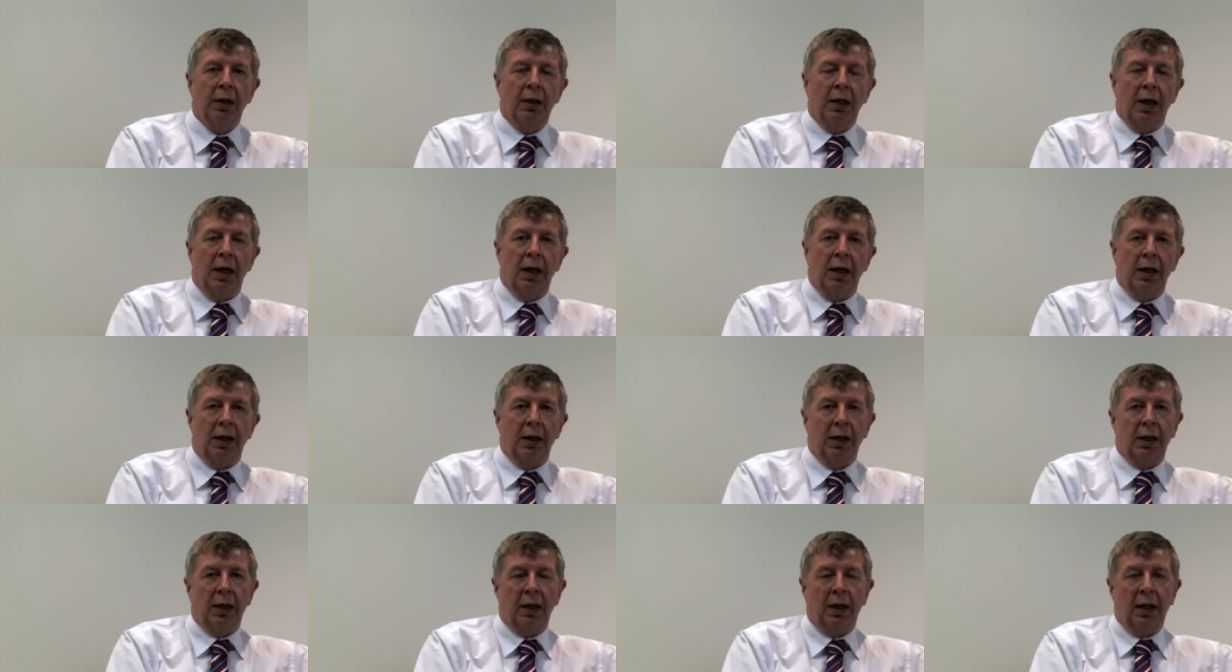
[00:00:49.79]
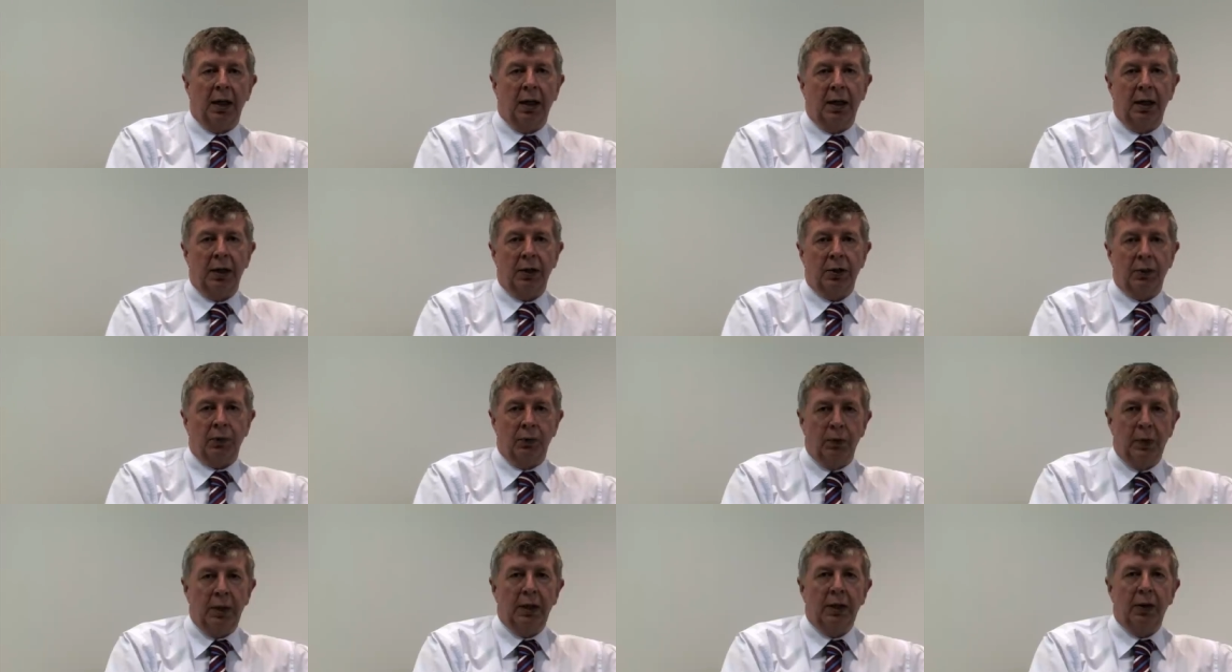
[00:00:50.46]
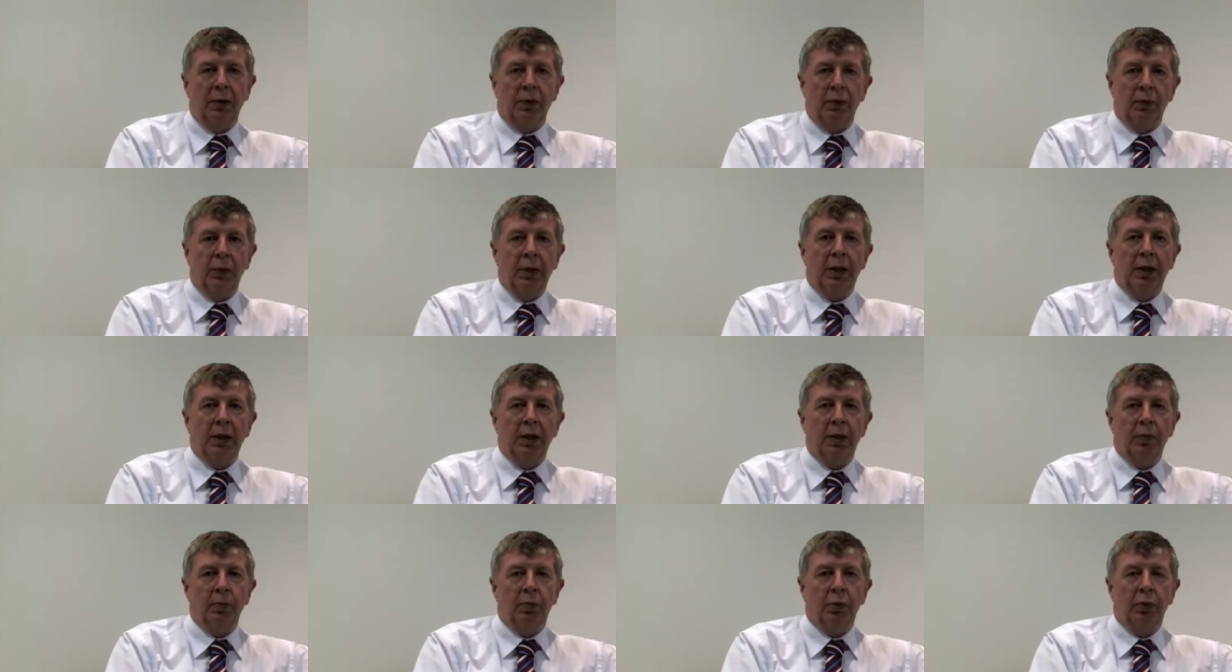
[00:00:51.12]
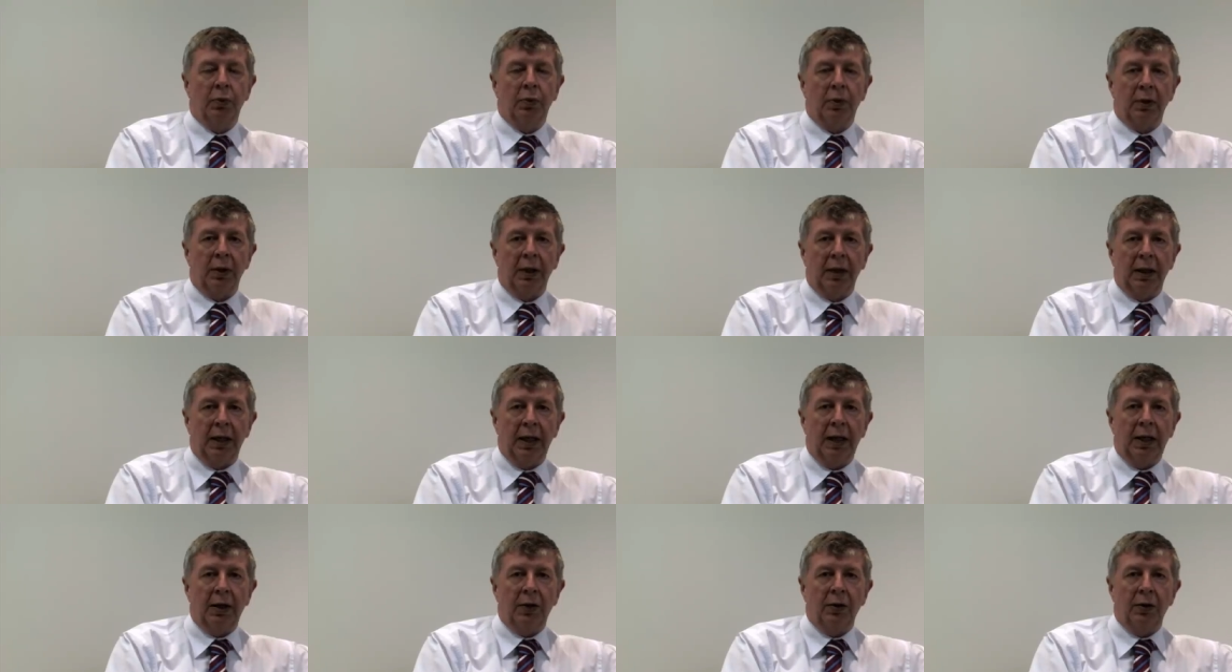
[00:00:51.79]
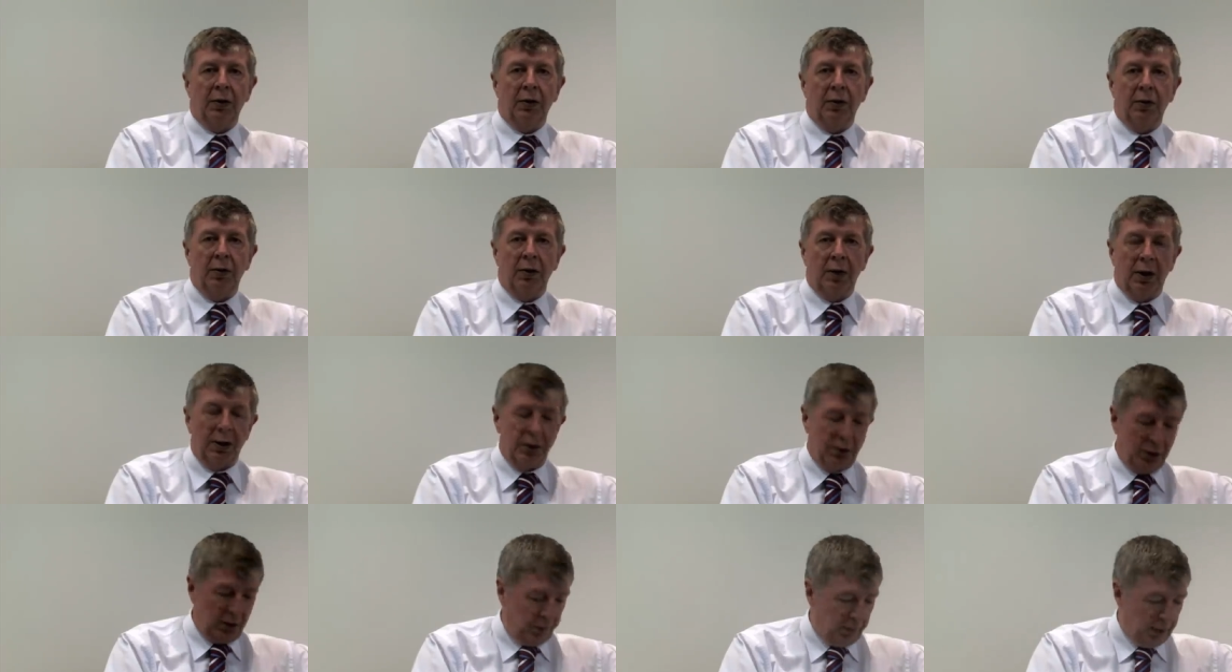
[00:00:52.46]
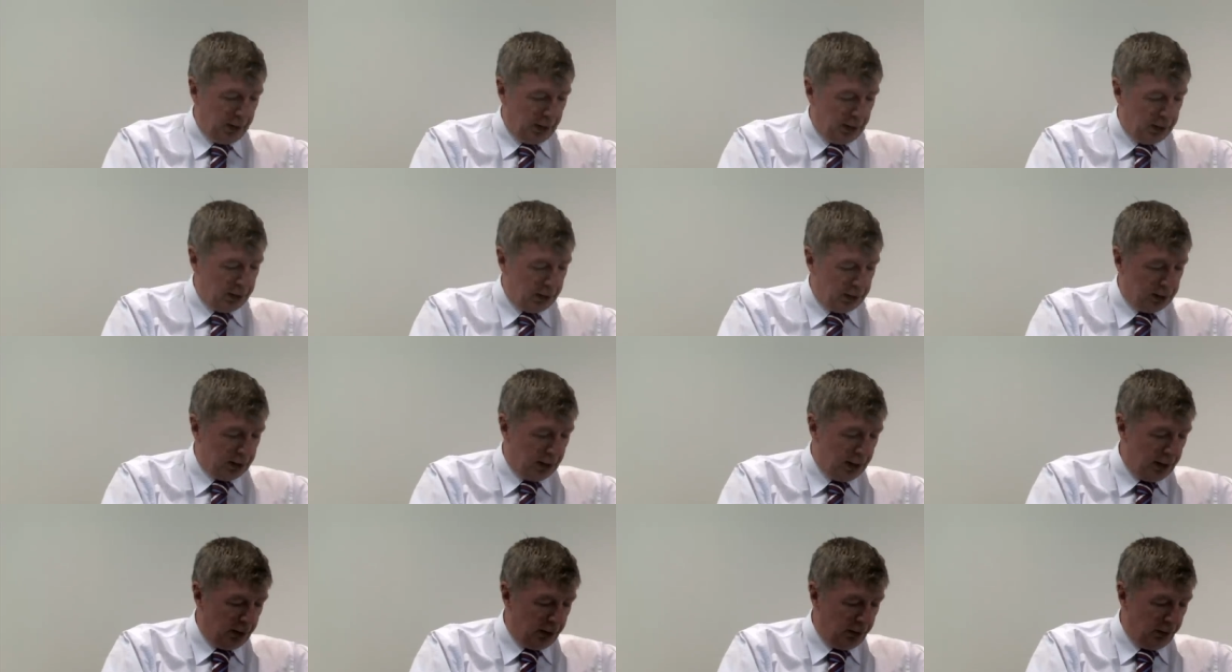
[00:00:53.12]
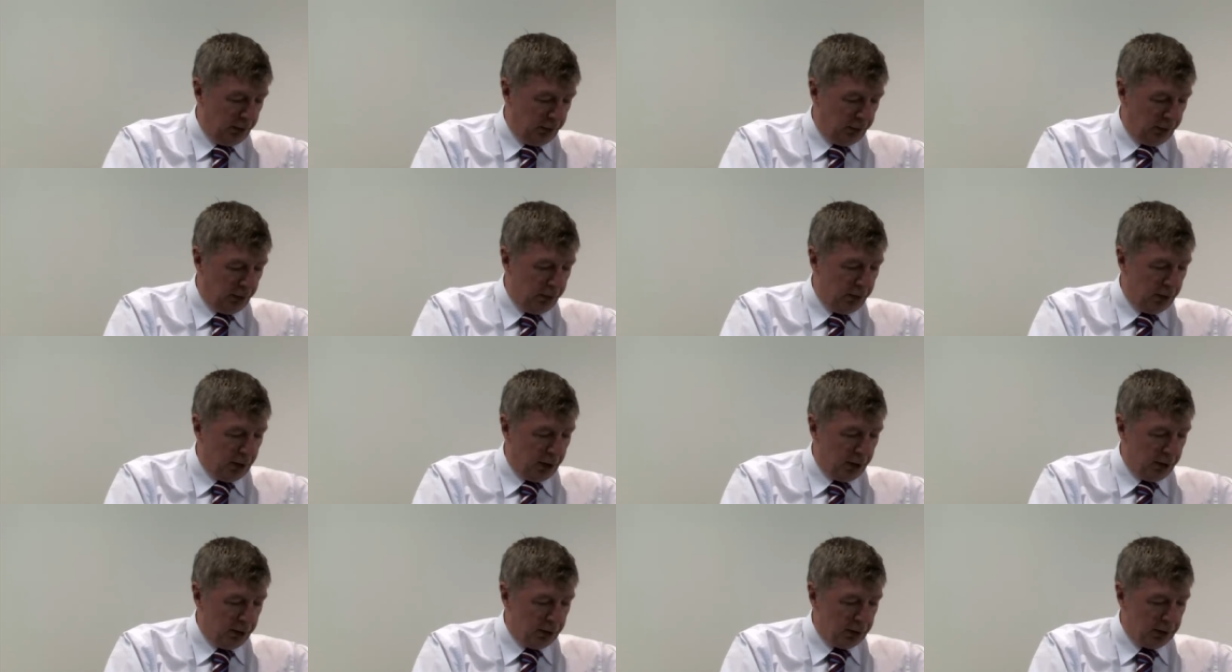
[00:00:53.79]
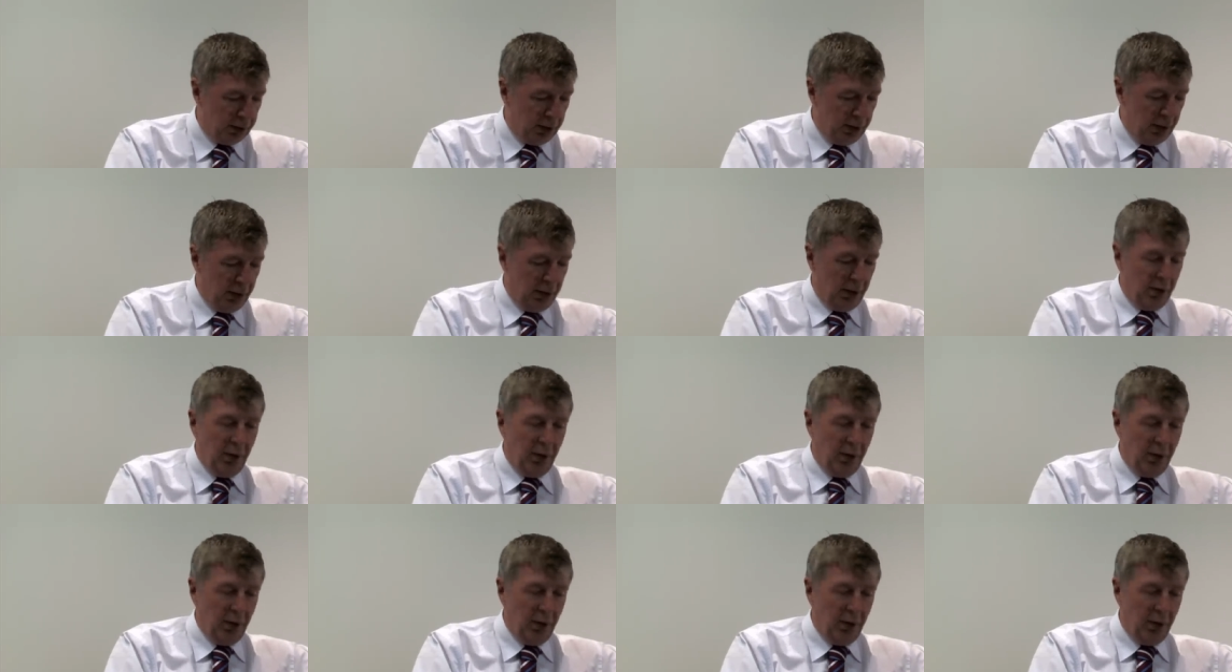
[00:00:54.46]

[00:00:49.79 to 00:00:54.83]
And it's really, really important that you do those. So if I can just take you through those.